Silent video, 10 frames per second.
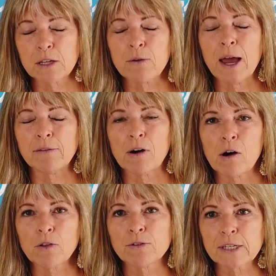So you have
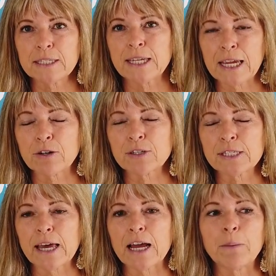all those containers
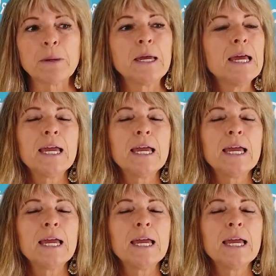set up.